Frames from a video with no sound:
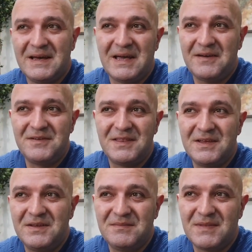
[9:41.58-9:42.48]

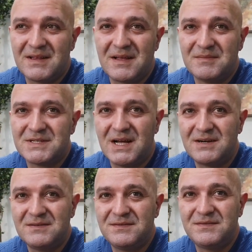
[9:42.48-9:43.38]
everything that comes out
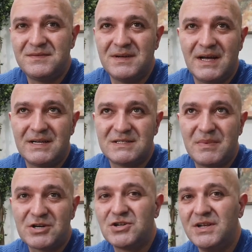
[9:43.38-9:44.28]
of,
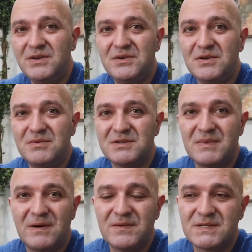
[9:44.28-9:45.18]
especially YouTubers'
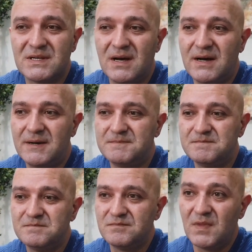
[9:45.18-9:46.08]
mouths,
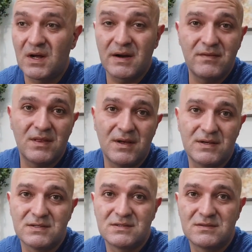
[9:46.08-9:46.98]
not everything
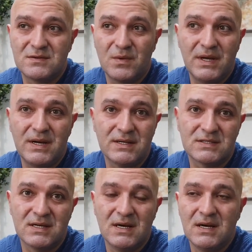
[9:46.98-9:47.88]
is the way it
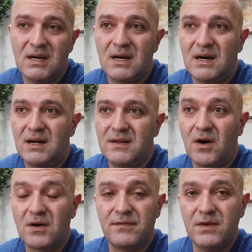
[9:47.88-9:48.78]
is. There
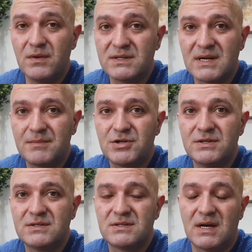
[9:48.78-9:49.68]
are a few
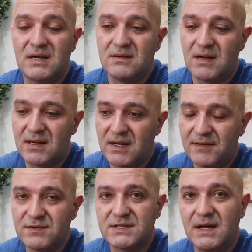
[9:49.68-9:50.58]
exceptions. I'll
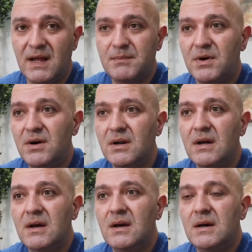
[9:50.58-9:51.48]
have to say that part.
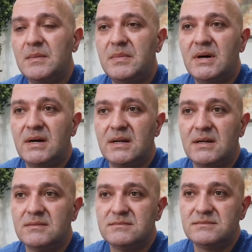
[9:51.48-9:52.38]
But
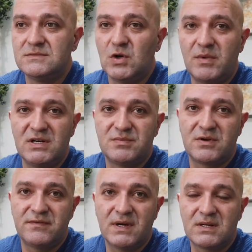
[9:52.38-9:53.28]
nobody's
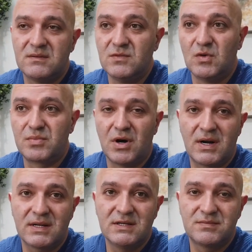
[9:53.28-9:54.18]
perfect. No
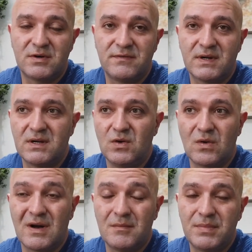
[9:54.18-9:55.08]
product is perfect. No
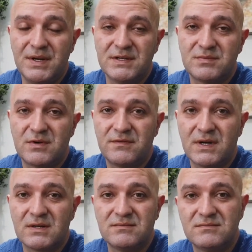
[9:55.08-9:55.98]
company is perfect.